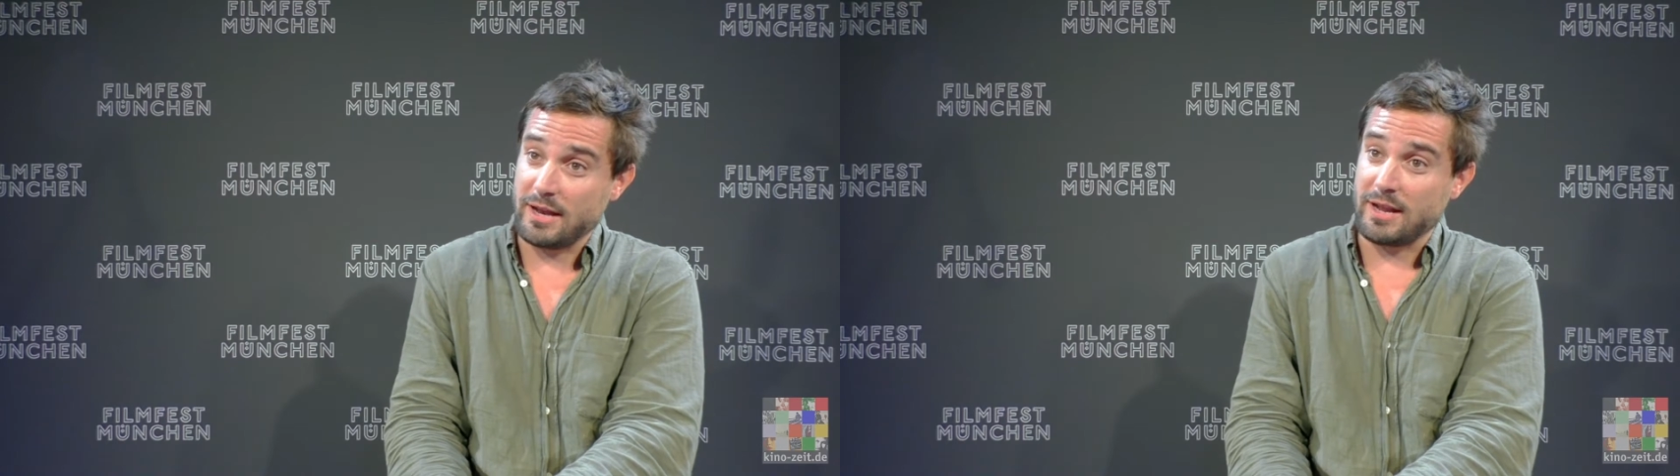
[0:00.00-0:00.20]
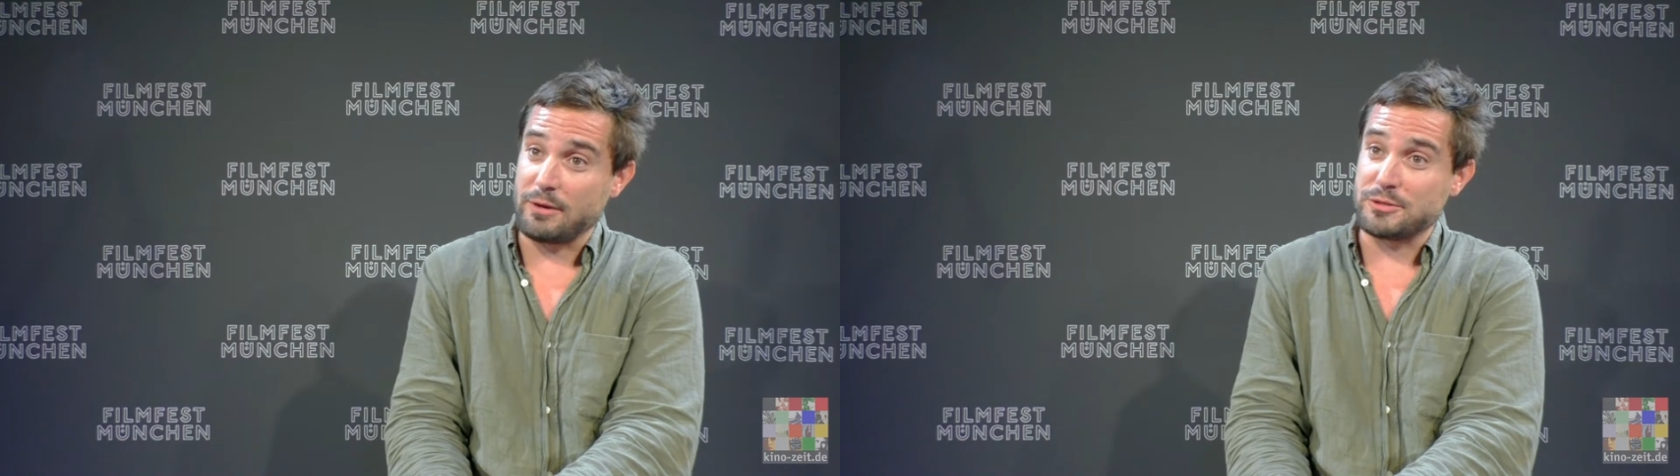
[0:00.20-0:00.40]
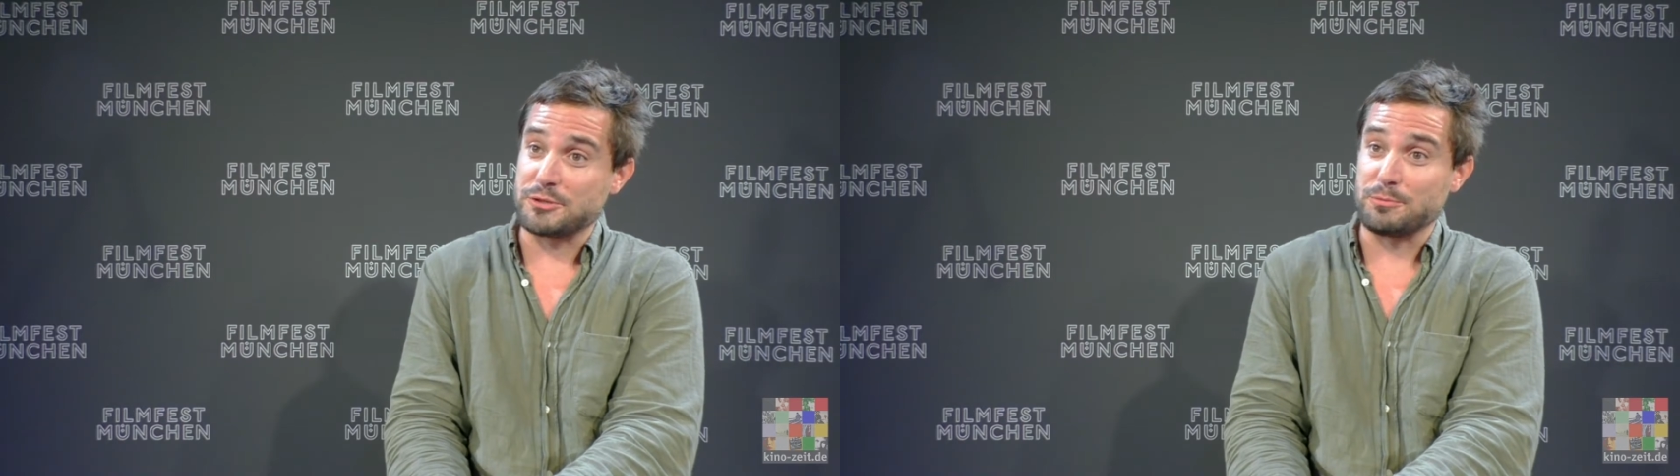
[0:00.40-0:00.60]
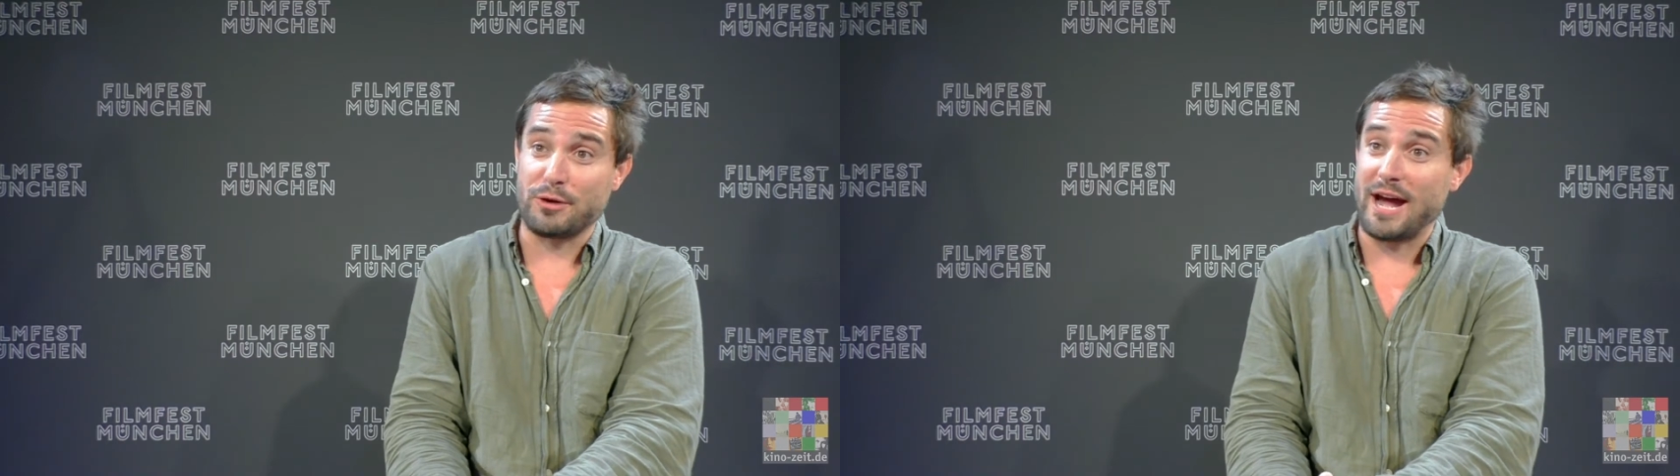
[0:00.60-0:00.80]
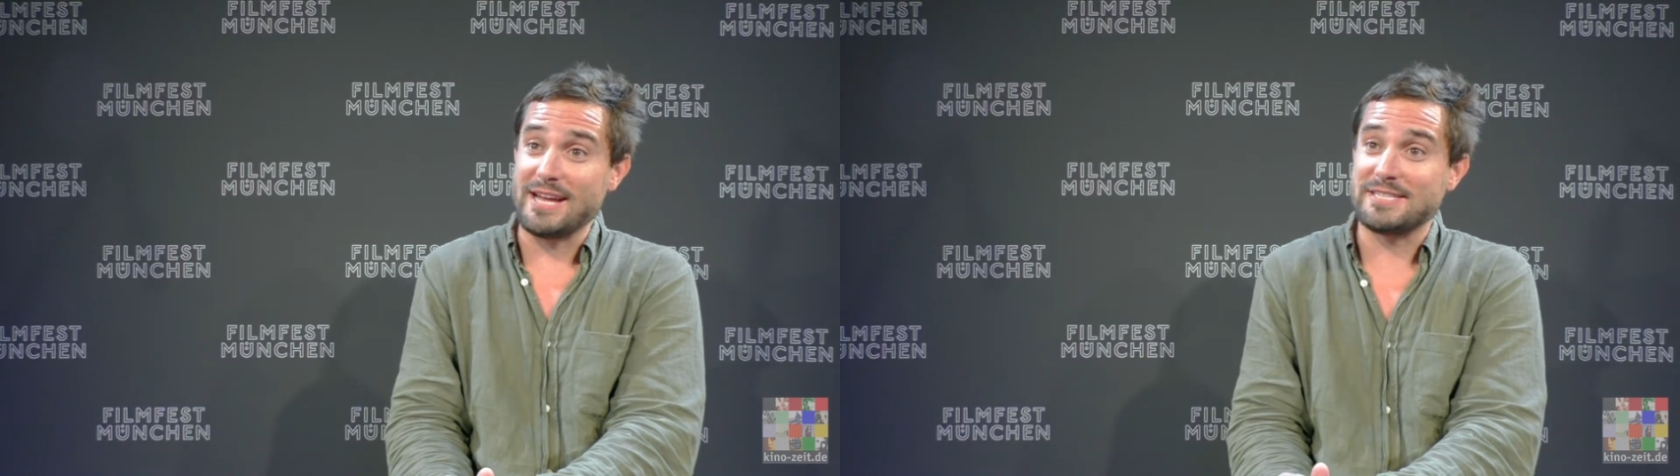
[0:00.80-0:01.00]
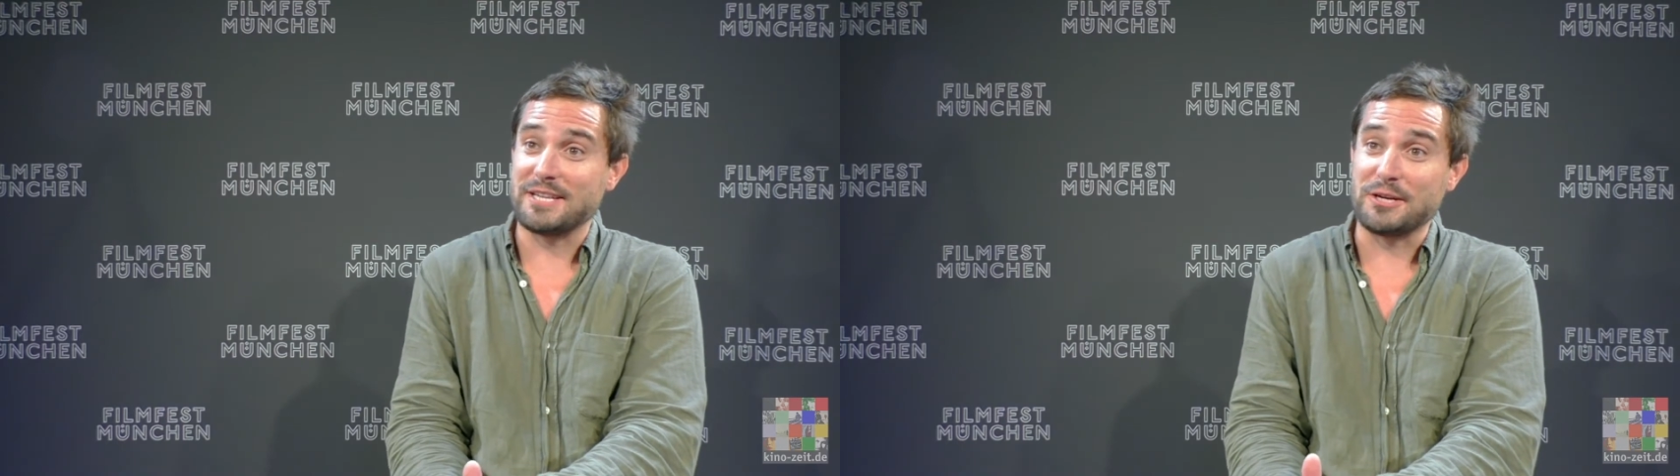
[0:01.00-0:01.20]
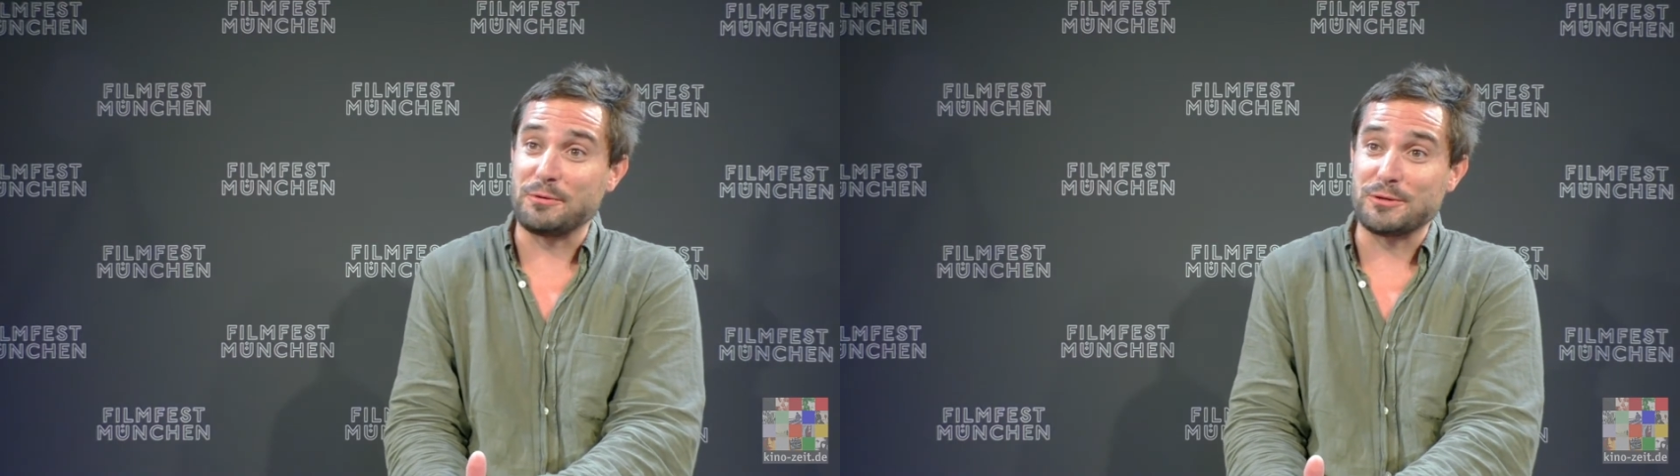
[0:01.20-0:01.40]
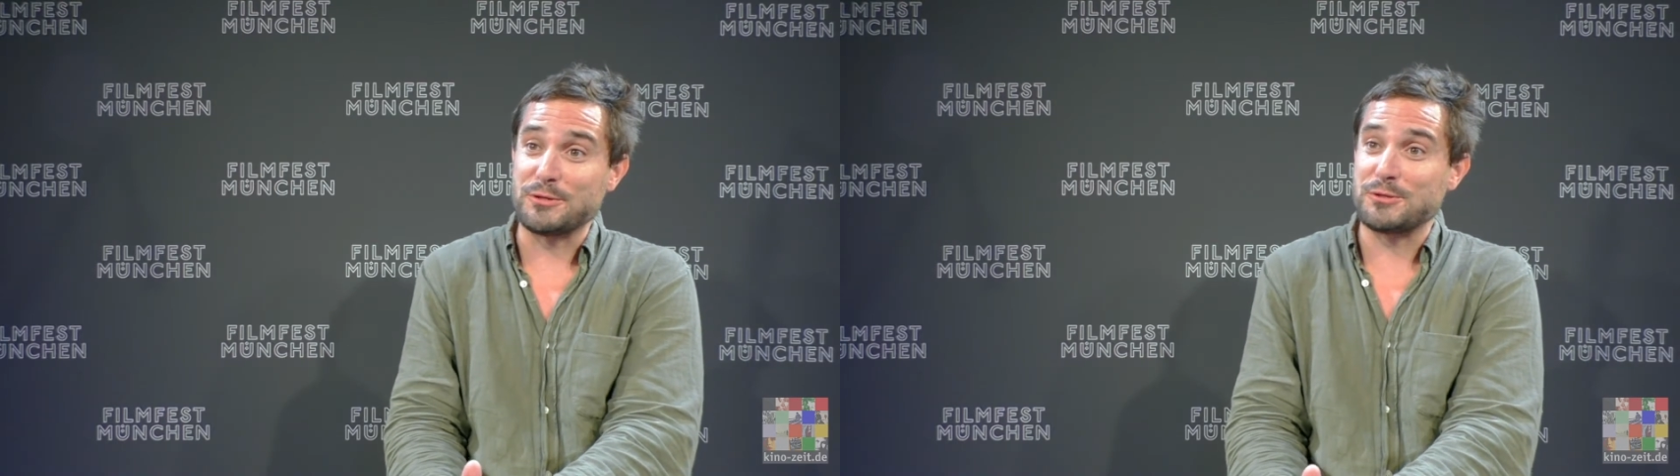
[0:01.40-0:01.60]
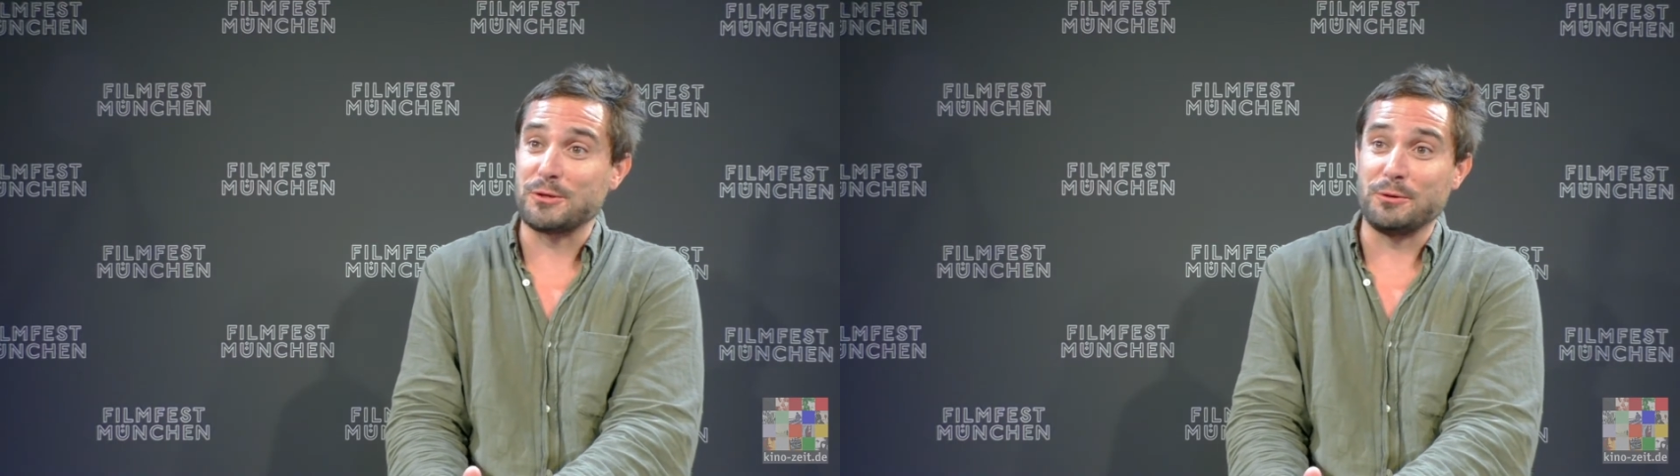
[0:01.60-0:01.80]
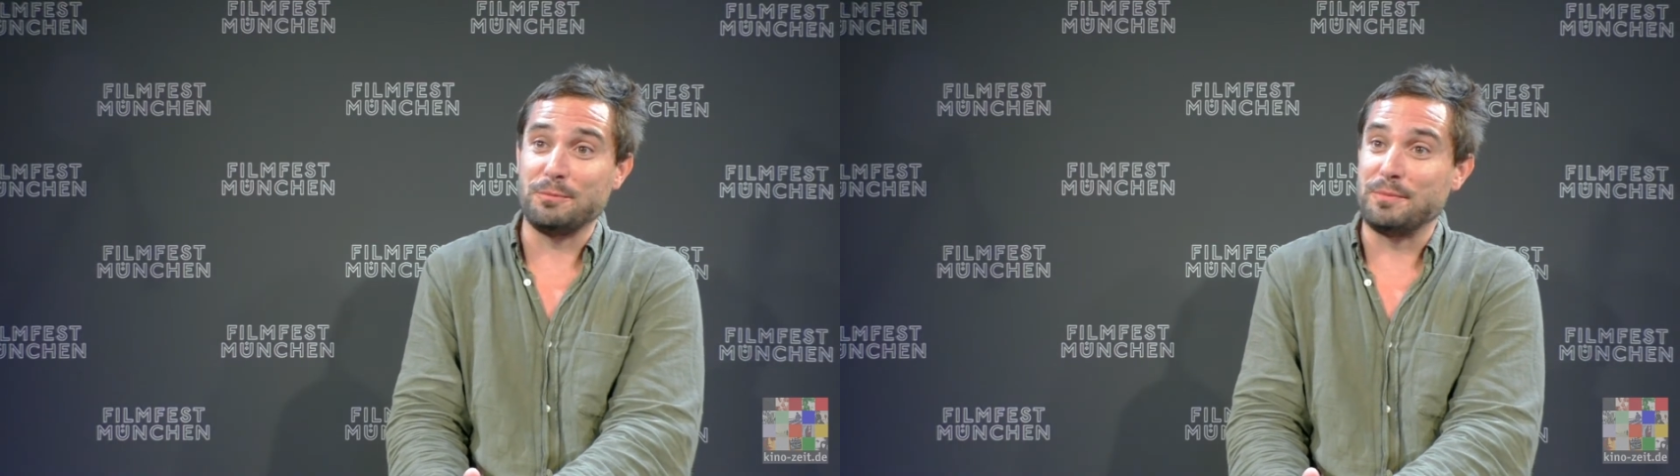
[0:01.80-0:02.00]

and I was surprised that it was so